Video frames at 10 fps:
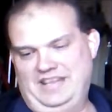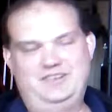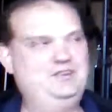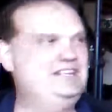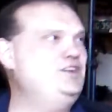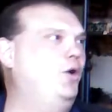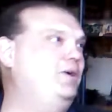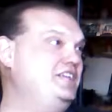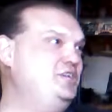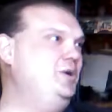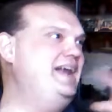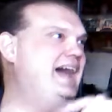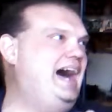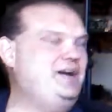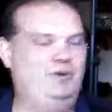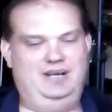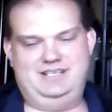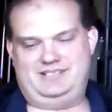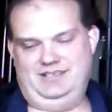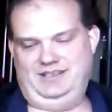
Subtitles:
and you didn't know what a UNI was.